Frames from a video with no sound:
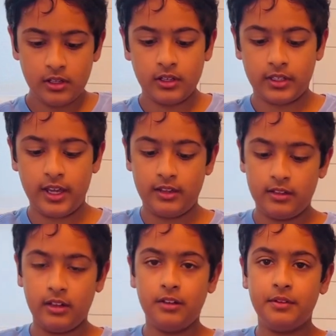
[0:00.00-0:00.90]
Okay,
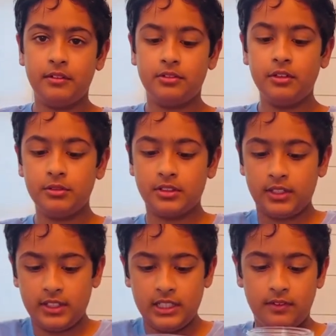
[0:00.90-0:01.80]
now that we have soil, we're just going
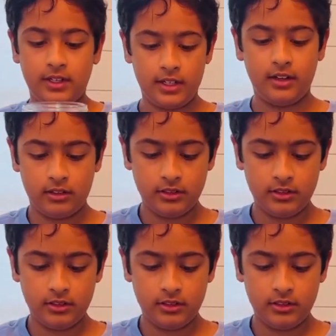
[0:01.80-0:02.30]
to even it out.